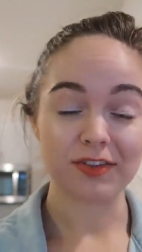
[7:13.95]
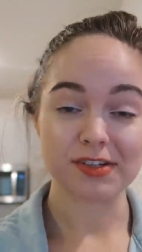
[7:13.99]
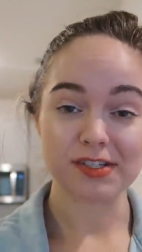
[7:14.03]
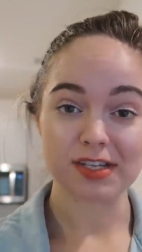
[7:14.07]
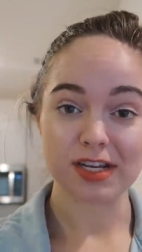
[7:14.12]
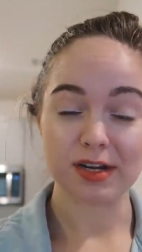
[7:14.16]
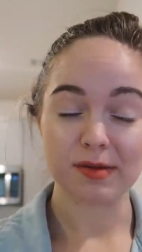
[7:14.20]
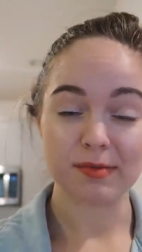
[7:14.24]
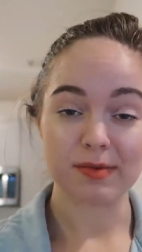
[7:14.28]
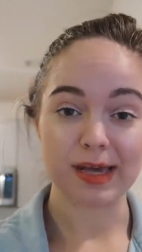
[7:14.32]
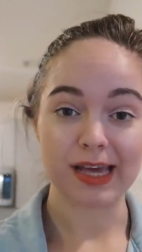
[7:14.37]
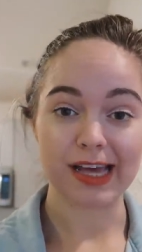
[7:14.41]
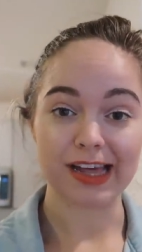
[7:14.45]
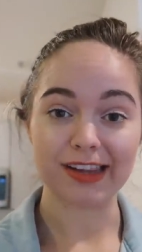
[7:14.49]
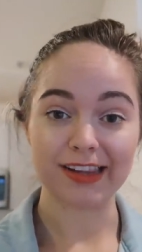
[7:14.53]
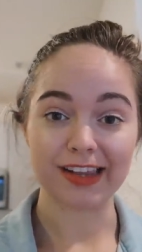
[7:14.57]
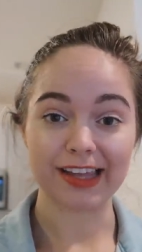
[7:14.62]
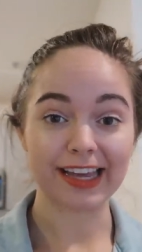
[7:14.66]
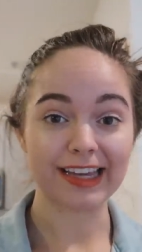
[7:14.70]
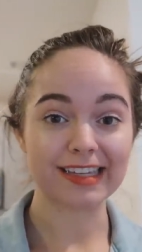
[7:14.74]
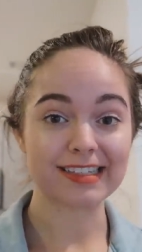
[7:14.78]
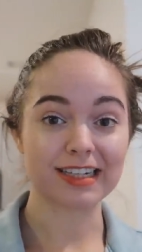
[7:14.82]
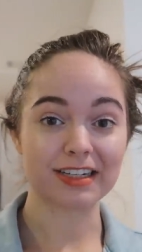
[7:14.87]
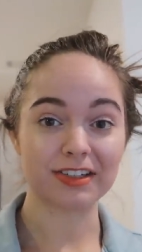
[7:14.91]
There's gonna be a
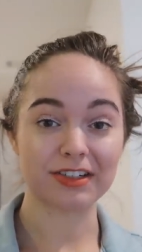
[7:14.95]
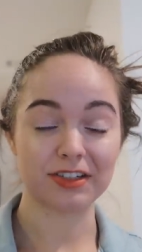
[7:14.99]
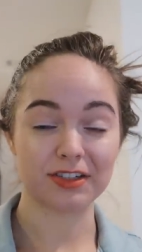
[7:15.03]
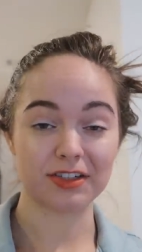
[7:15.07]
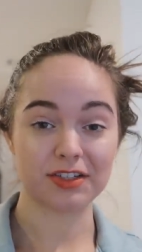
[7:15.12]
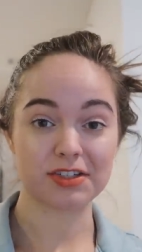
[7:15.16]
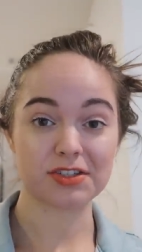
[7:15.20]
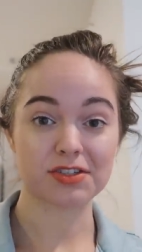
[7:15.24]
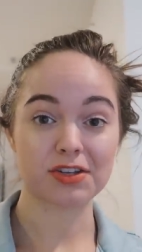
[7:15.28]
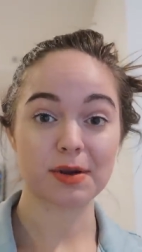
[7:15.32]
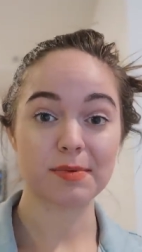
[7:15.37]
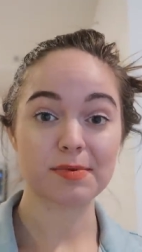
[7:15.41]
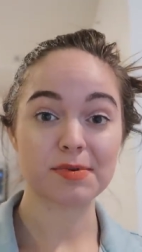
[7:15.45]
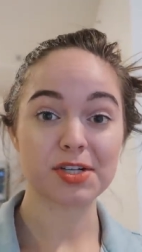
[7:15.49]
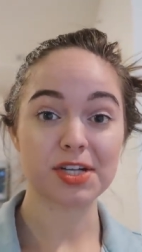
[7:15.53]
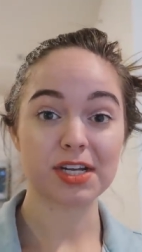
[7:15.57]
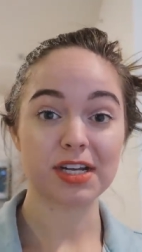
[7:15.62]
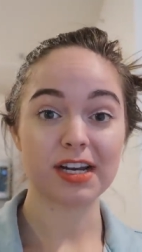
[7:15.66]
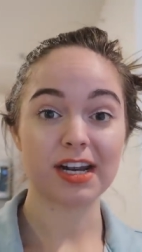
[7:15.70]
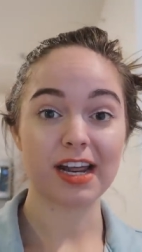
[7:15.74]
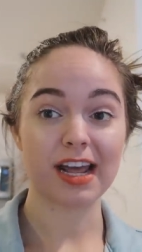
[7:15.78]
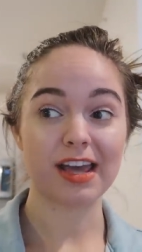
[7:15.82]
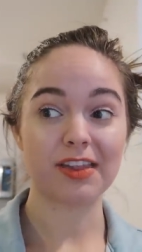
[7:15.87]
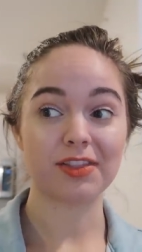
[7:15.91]
link down in the
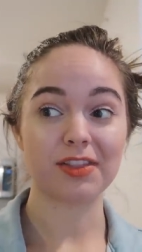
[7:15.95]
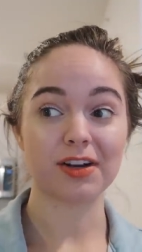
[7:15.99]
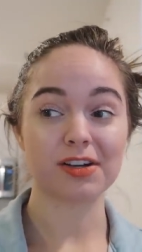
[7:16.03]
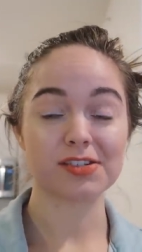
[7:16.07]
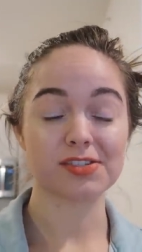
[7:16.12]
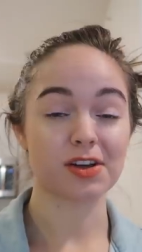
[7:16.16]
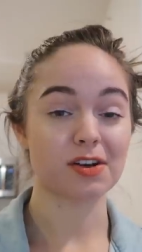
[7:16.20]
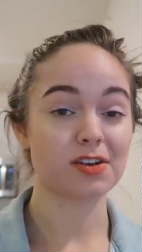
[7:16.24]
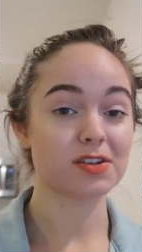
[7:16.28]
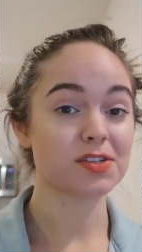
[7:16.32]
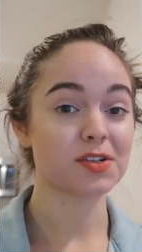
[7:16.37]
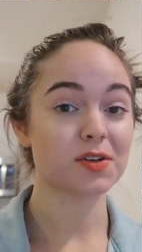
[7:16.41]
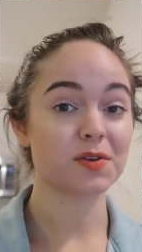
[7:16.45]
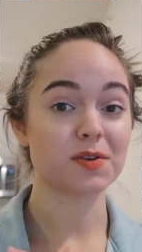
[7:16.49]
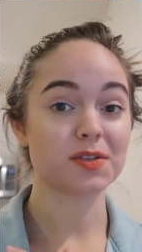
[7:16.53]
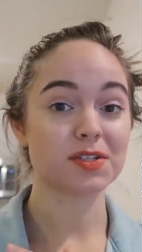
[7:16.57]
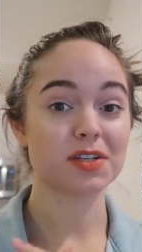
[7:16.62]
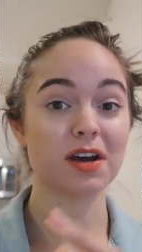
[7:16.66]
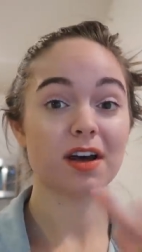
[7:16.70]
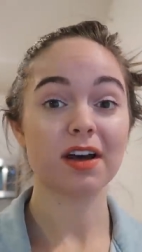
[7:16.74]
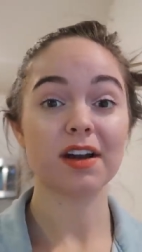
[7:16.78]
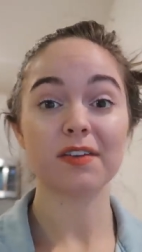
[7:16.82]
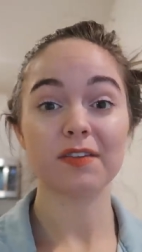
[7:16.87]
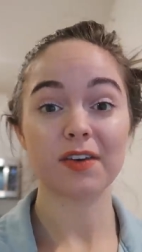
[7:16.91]
description, and there's also a
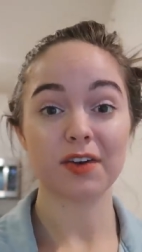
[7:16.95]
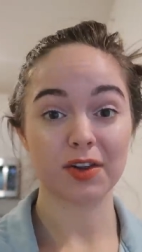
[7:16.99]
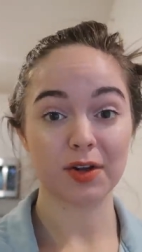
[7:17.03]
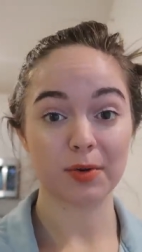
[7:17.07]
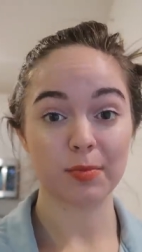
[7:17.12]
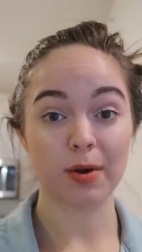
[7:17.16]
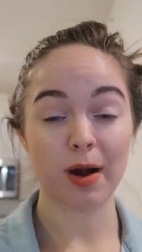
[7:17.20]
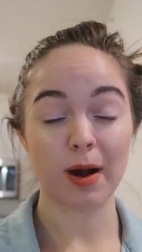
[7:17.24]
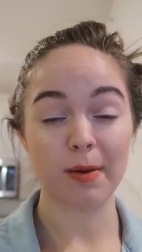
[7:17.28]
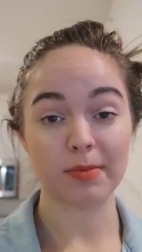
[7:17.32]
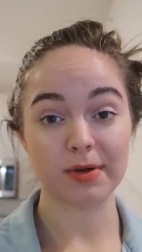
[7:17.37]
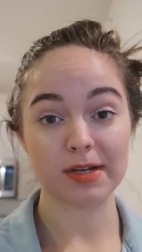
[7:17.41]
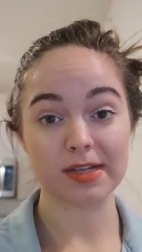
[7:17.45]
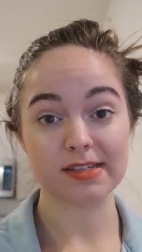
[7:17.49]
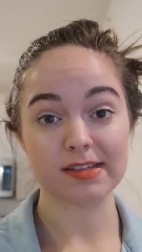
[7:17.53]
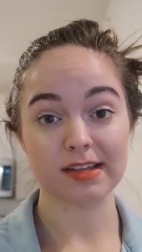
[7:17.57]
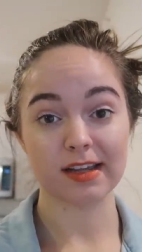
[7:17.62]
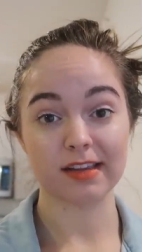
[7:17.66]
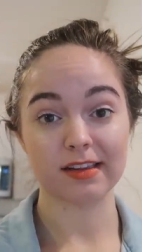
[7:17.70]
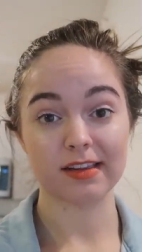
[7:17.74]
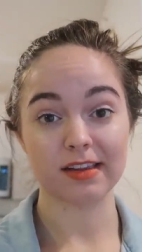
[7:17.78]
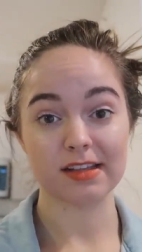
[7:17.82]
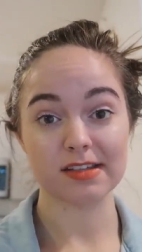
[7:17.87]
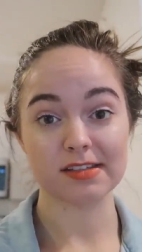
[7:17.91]
ton of other properties
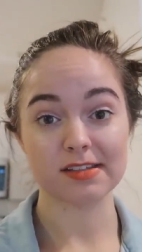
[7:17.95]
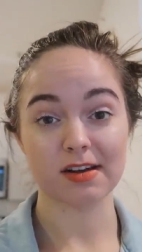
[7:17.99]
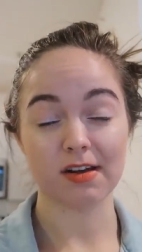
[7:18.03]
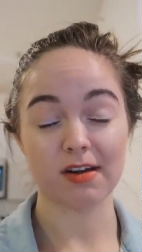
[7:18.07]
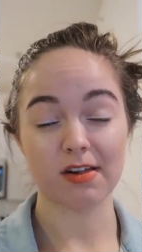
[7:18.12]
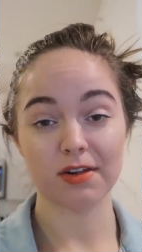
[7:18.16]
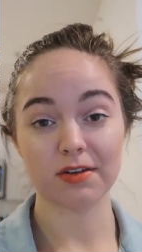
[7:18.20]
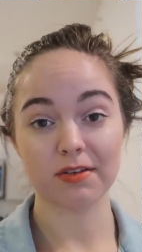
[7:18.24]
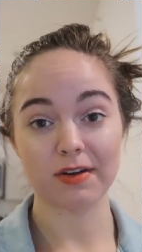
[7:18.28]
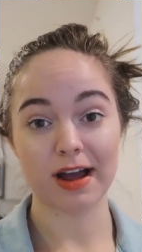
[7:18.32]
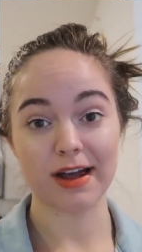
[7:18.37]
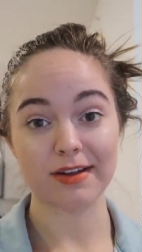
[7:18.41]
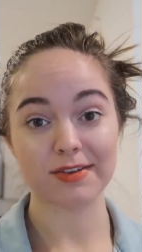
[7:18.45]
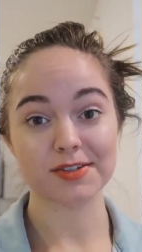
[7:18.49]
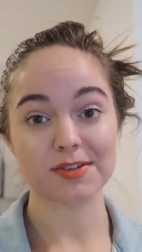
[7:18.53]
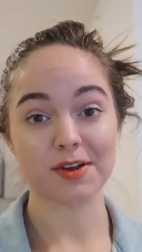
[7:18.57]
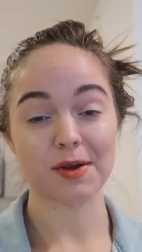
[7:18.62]
like this all around.